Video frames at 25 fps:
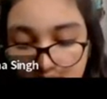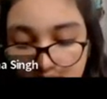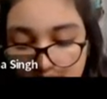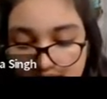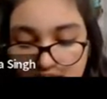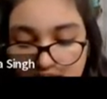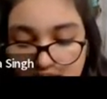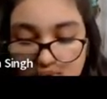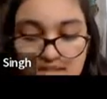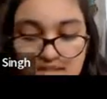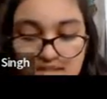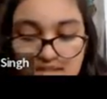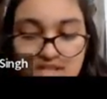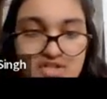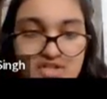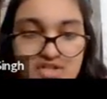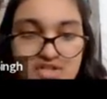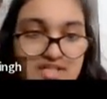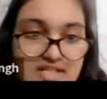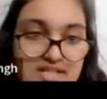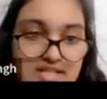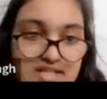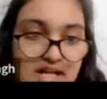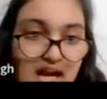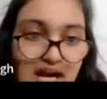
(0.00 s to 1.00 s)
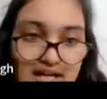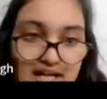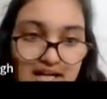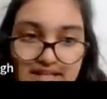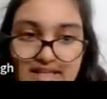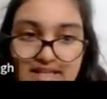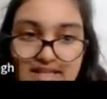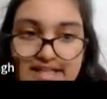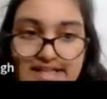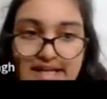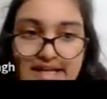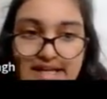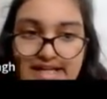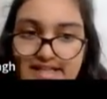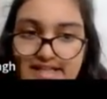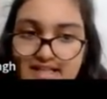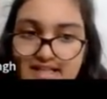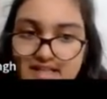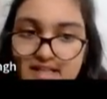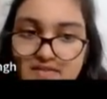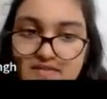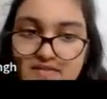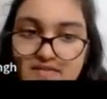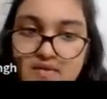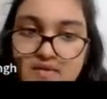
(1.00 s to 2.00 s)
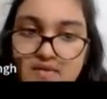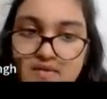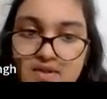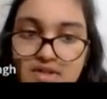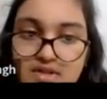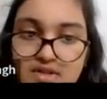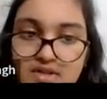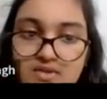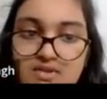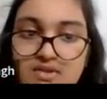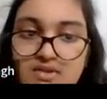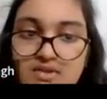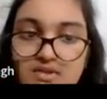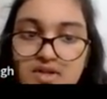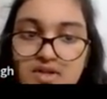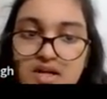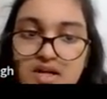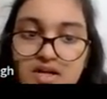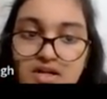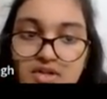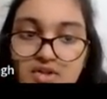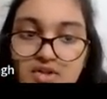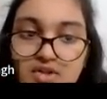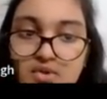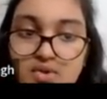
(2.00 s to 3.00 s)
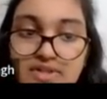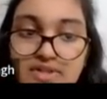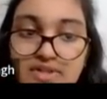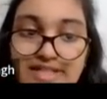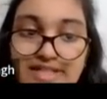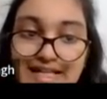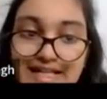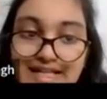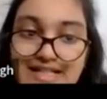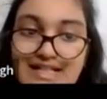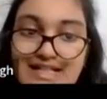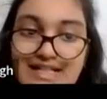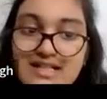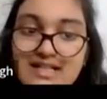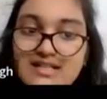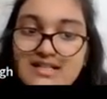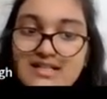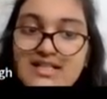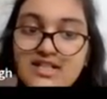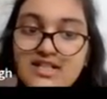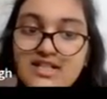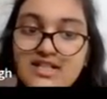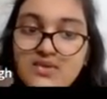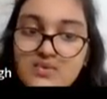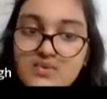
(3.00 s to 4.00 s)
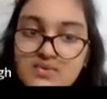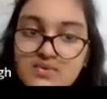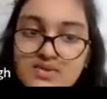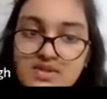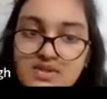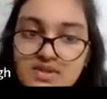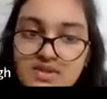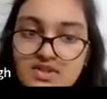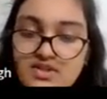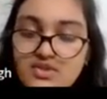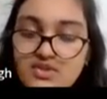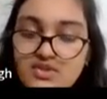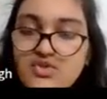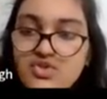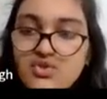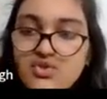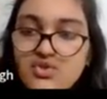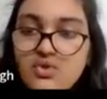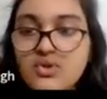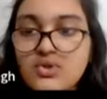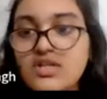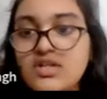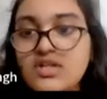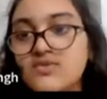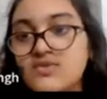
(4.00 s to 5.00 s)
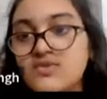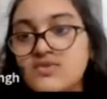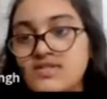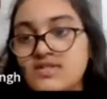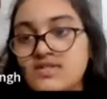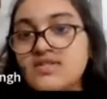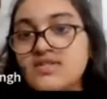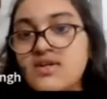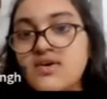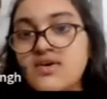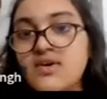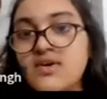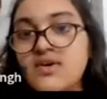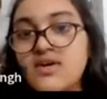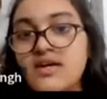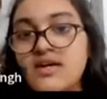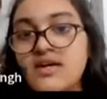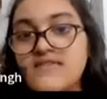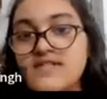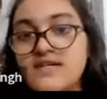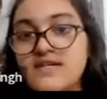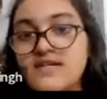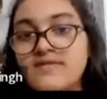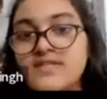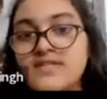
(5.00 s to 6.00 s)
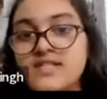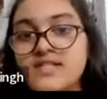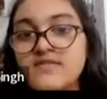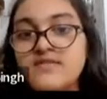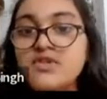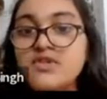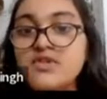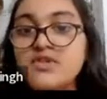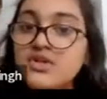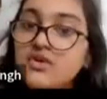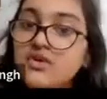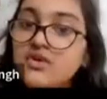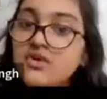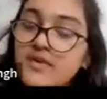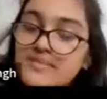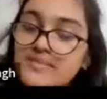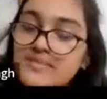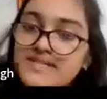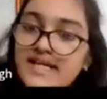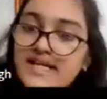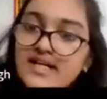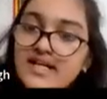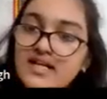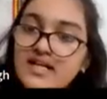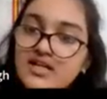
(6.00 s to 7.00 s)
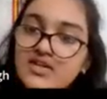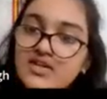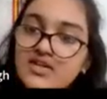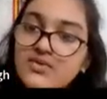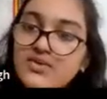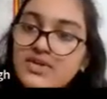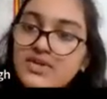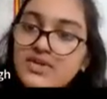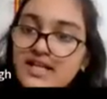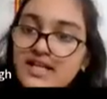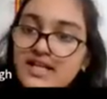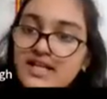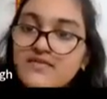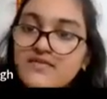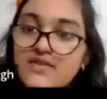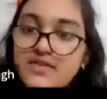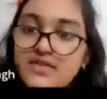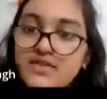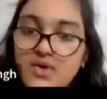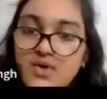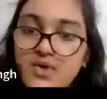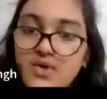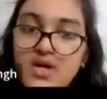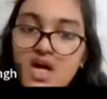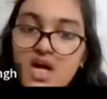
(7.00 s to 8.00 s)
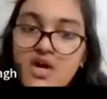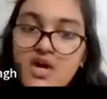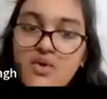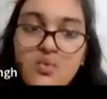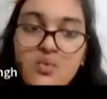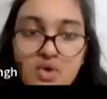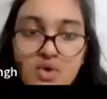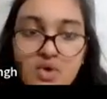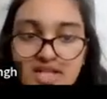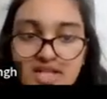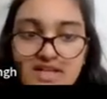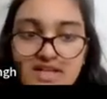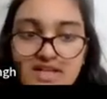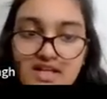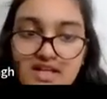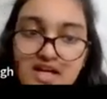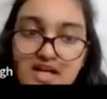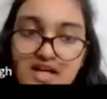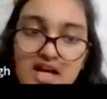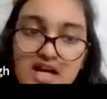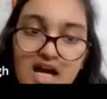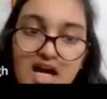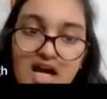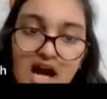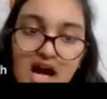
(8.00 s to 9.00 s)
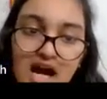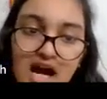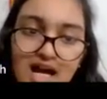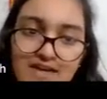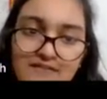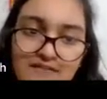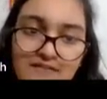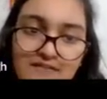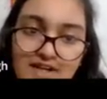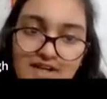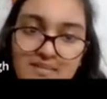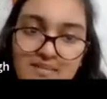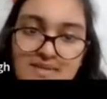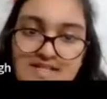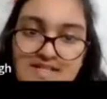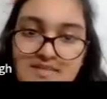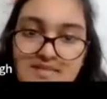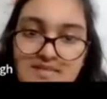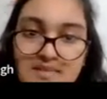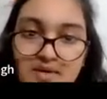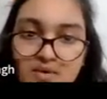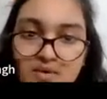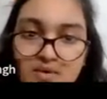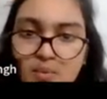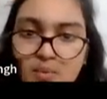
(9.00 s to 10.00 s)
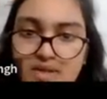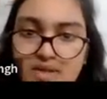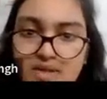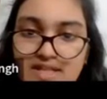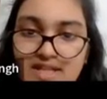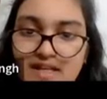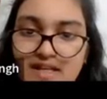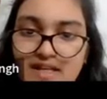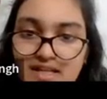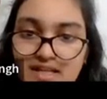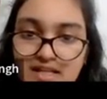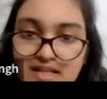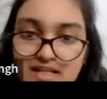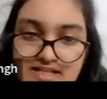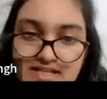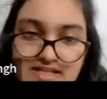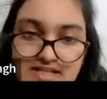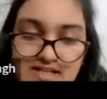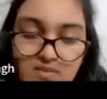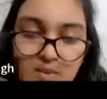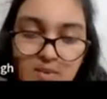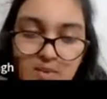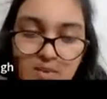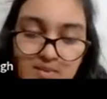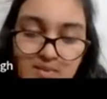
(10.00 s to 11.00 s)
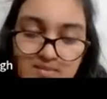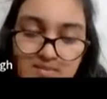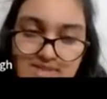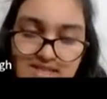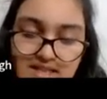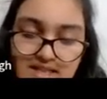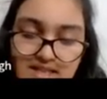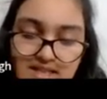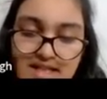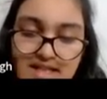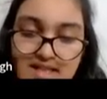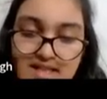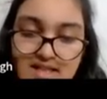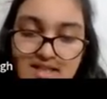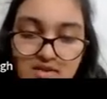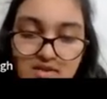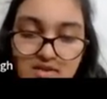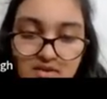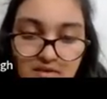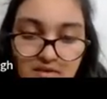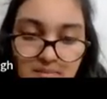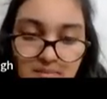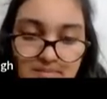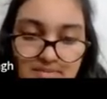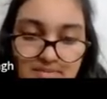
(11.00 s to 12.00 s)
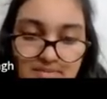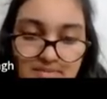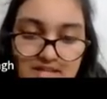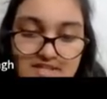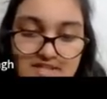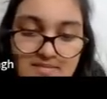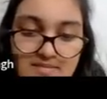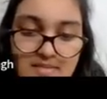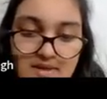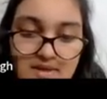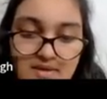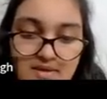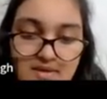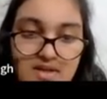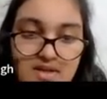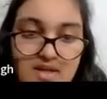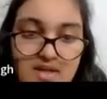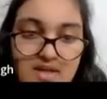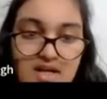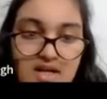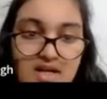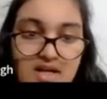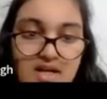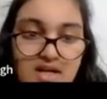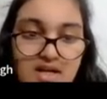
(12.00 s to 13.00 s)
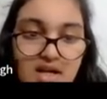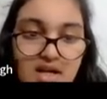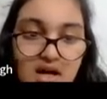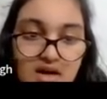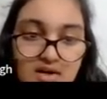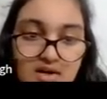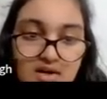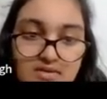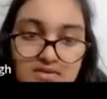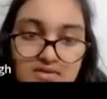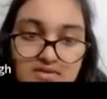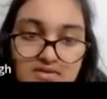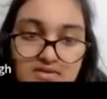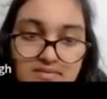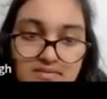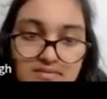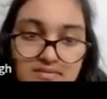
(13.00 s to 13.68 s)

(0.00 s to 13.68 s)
but you can just add the title if you want to tell the to show the user, or if someone's viewing your website, to tell the viewer what the iframe is about, what the website or web page is about. Now,